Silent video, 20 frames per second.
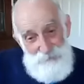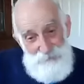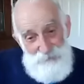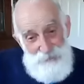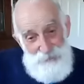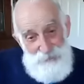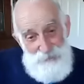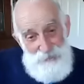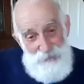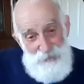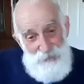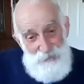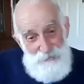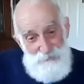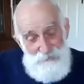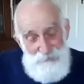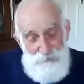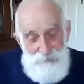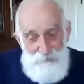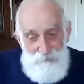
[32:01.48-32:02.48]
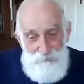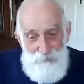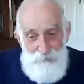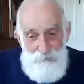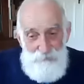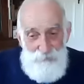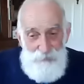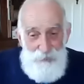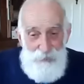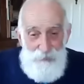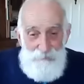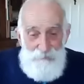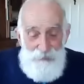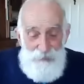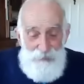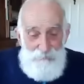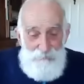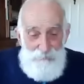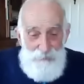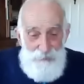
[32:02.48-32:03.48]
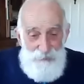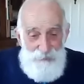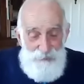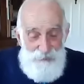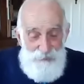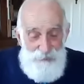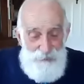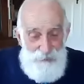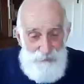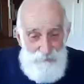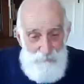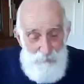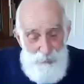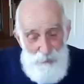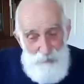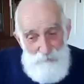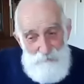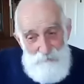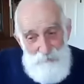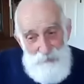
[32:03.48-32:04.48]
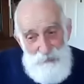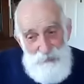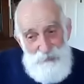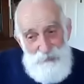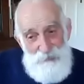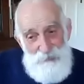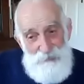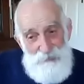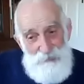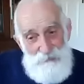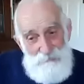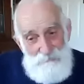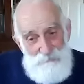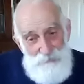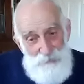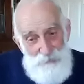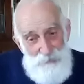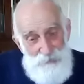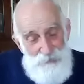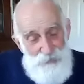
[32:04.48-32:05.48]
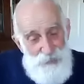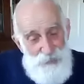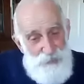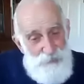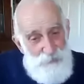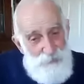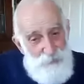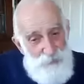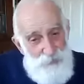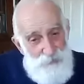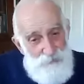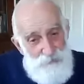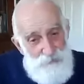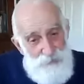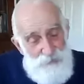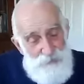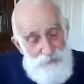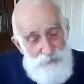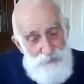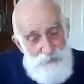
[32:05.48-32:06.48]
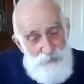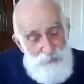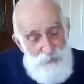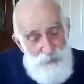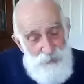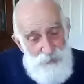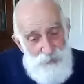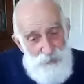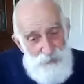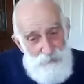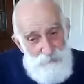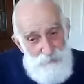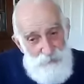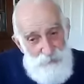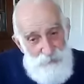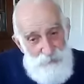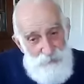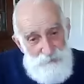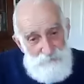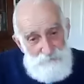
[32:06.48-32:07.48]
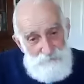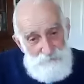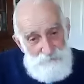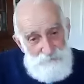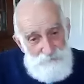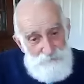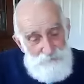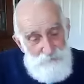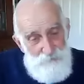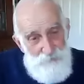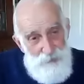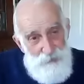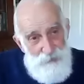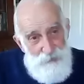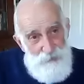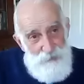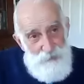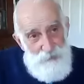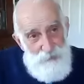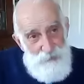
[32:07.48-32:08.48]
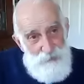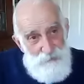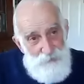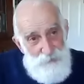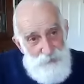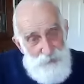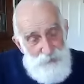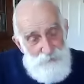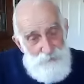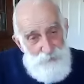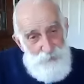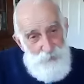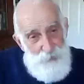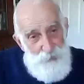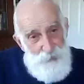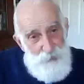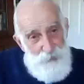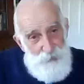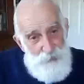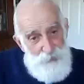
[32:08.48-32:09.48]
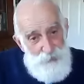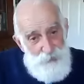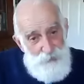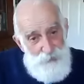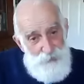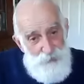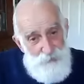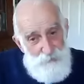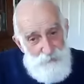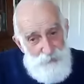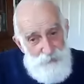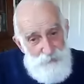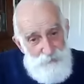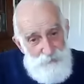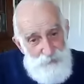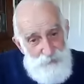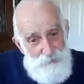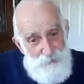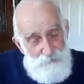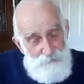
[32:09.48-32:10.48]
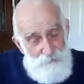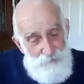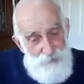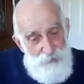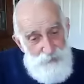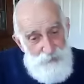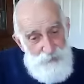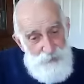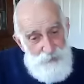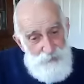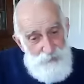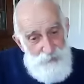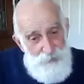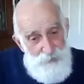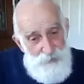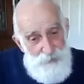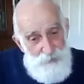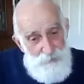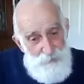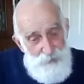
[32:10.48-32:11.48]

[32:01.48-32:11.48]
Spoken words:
Written down what I've experienced here. And you can take it or leave it as you like, but if it gives you any encouragement, well, be encouraged.